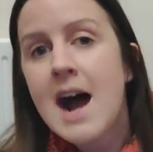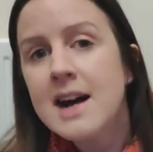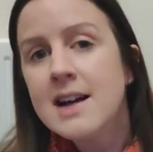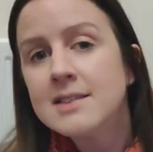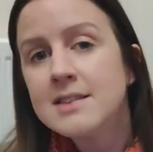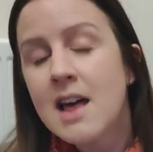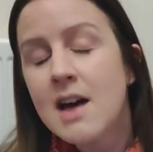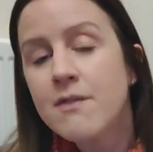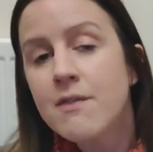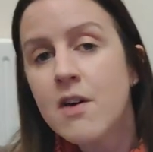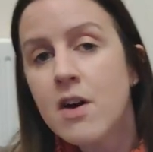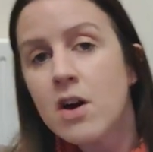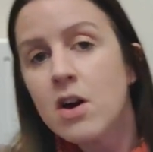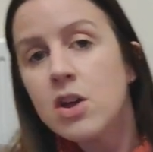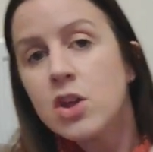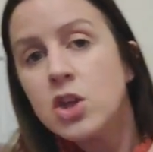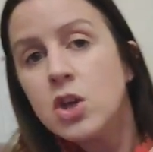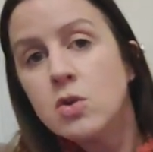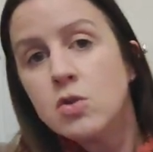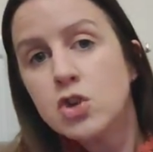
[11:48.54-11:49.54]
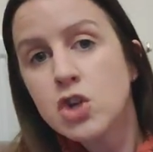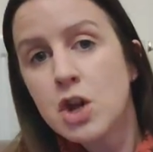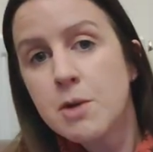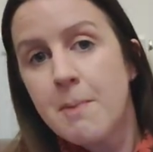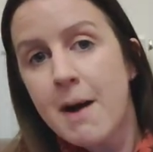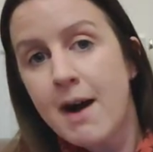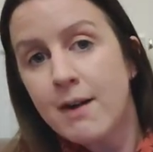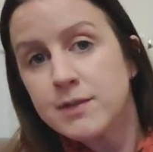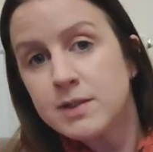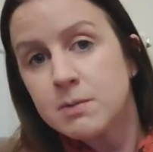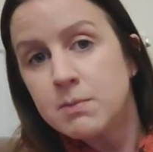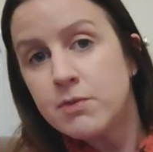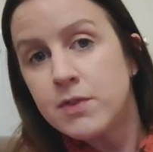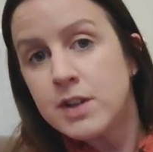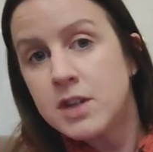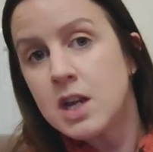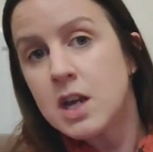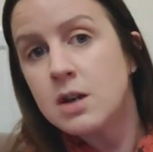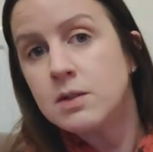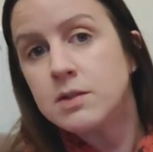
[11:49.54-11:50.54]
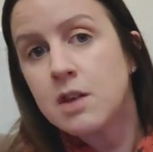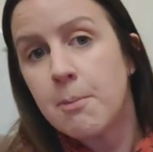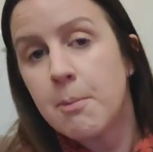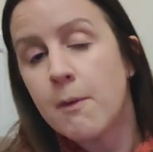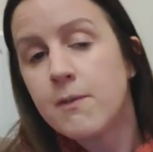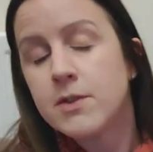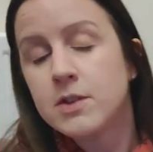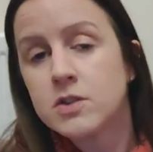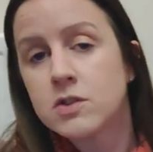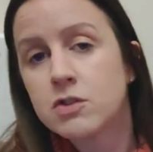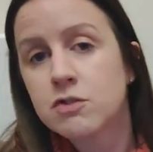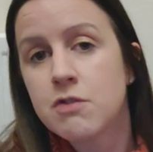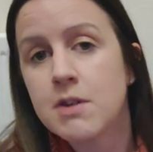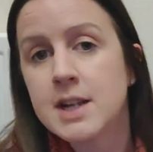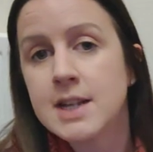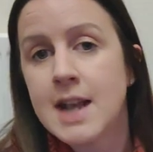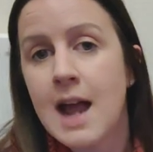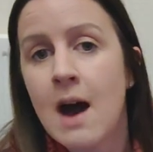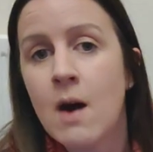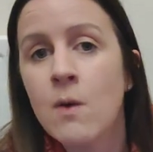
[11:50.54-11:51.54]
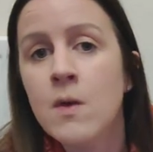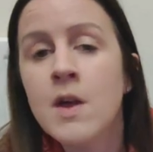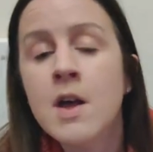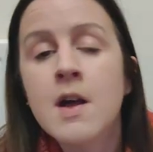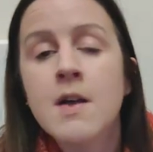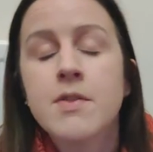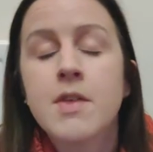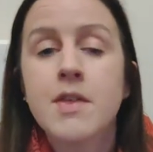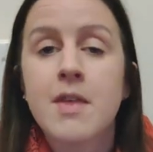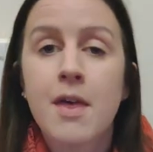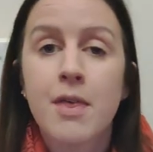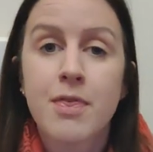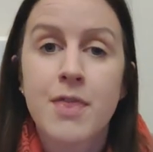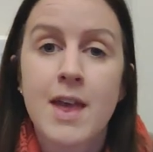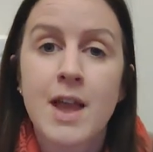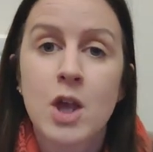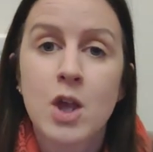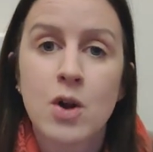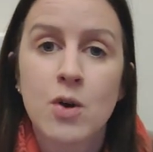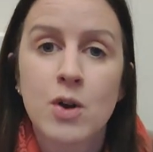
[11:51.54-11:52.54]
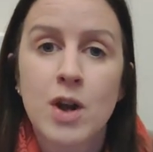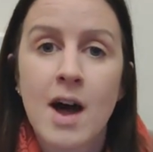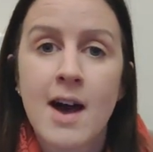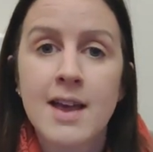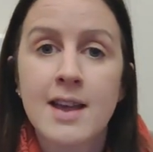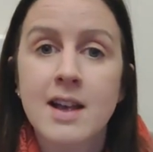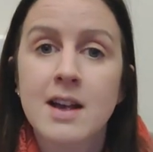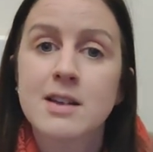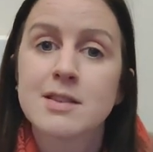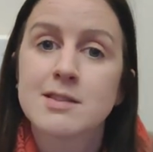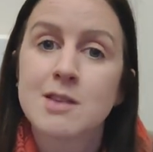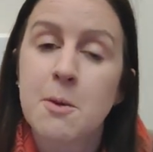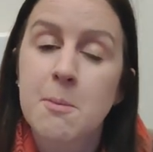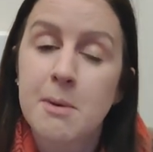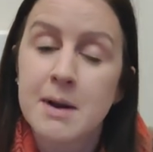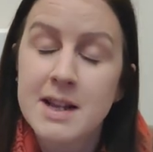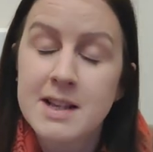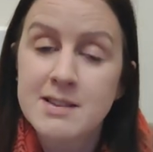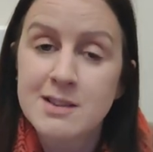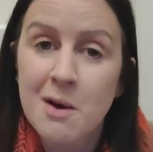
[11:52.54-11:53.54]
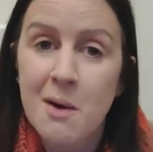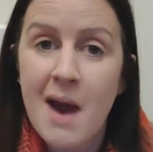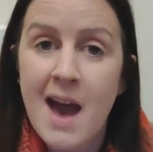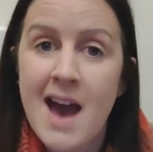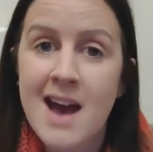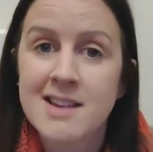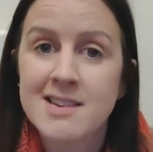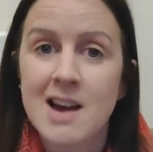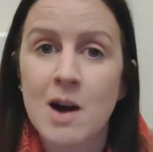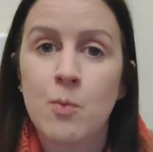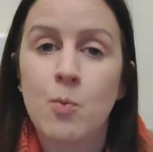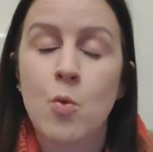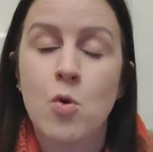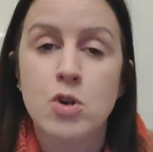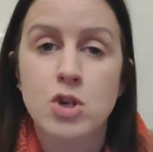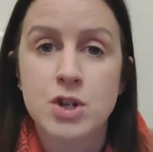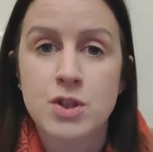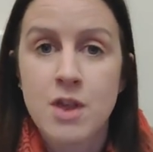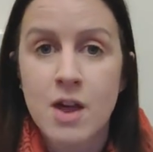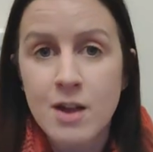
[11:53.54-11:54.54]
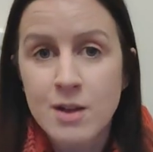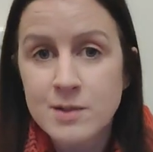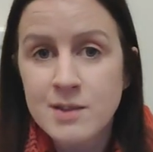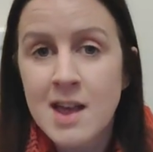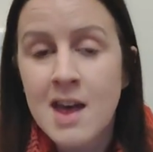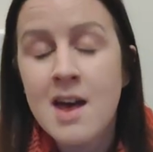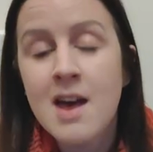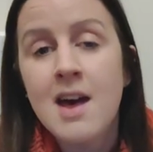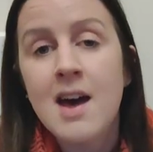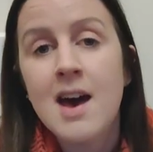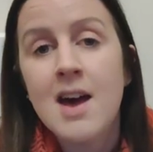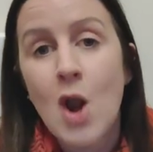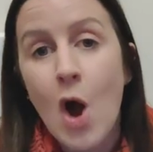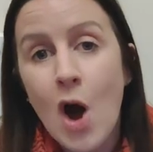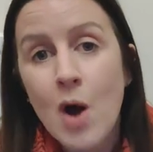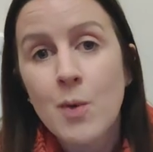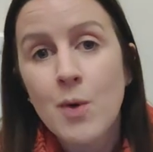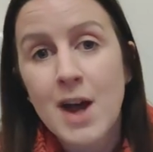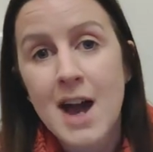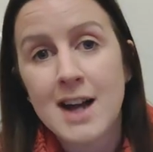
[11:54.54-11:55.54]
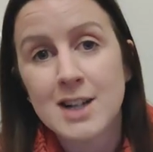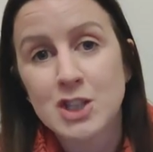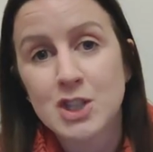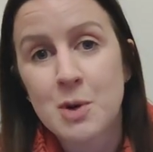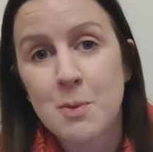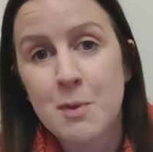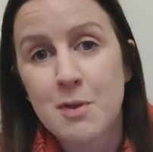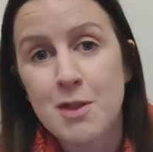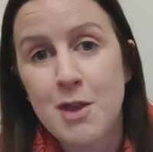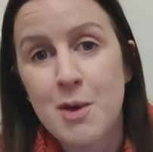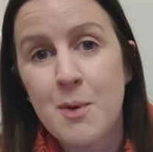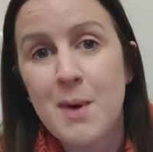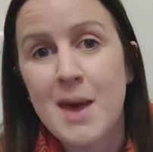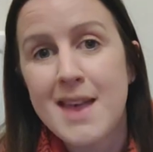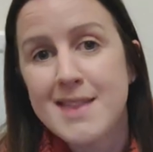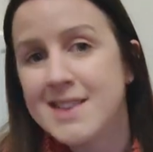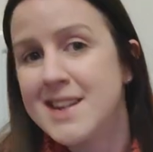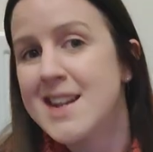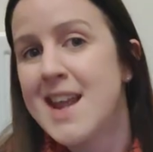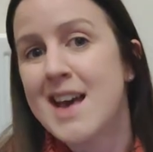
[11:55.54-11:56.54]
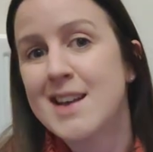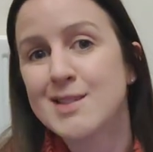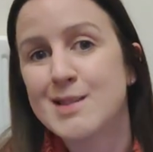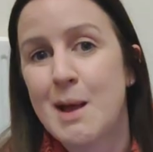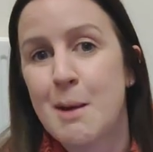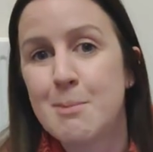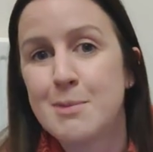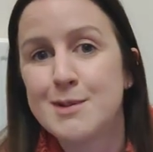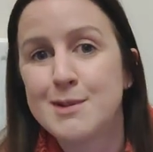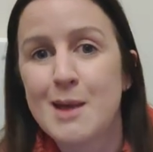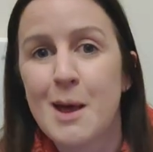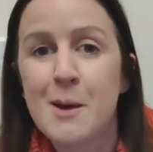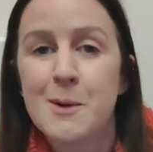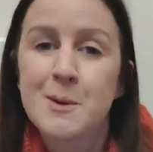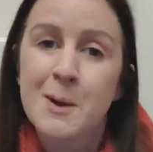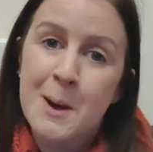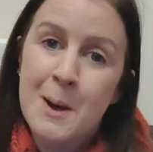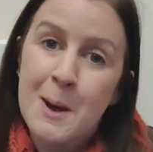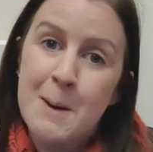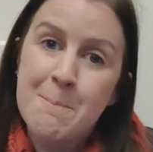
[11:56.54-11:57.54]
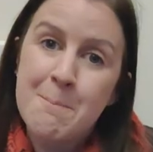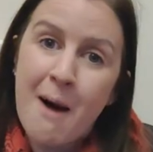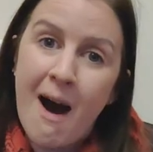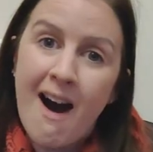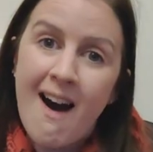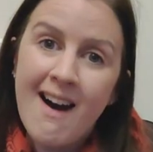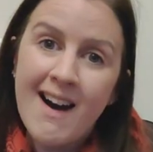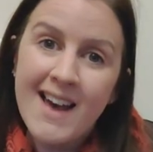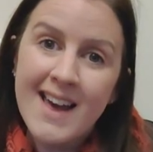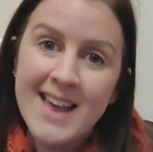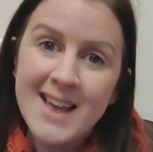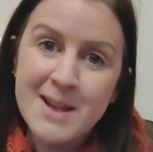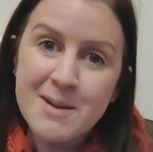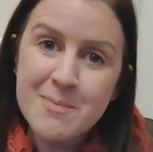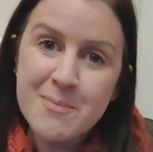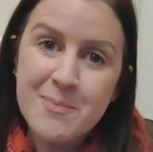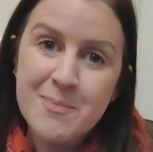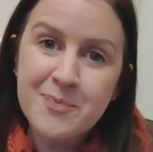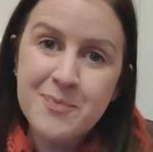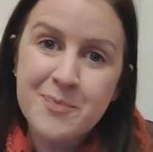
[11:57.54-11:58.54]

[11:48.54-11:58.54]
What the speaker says: As ever, YouTube have some videos up on the screen now that they think you'll like, so please go ahead and watch those. And I will catch up with you in the next episode. Bye!